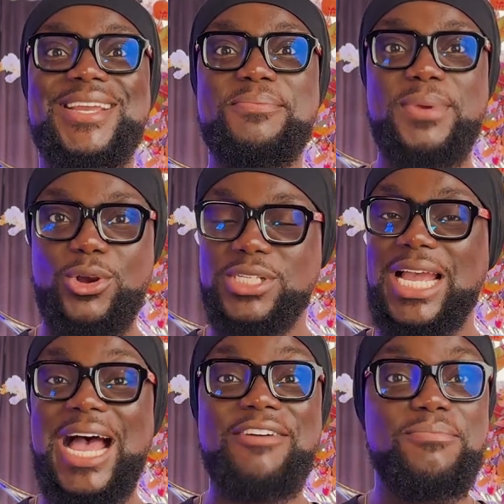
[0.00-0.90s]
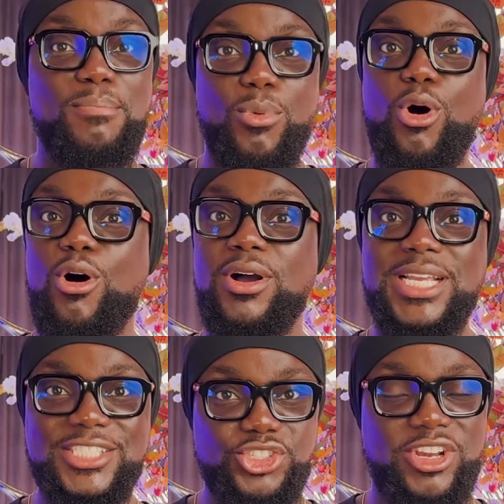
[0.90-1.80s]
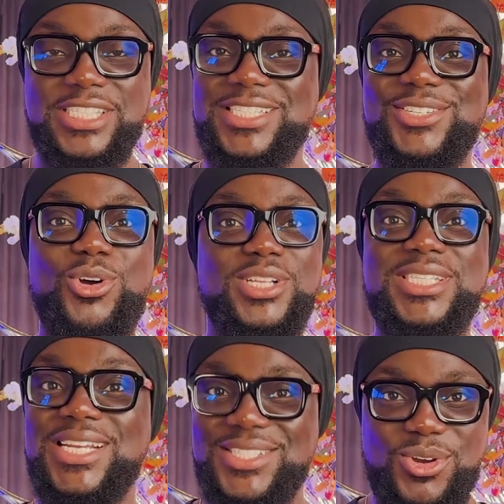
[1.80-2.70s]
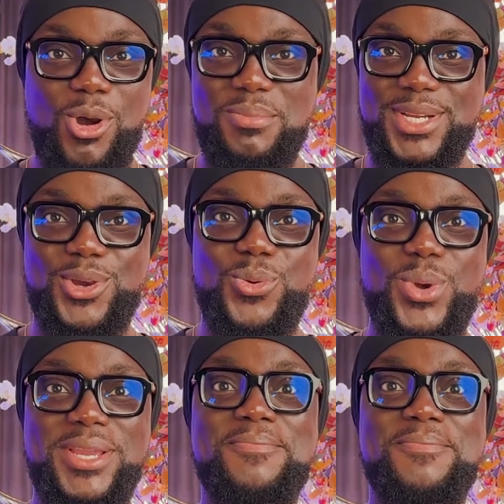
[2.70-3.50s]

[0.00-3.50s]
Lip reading: because I have more interesting content coming your way.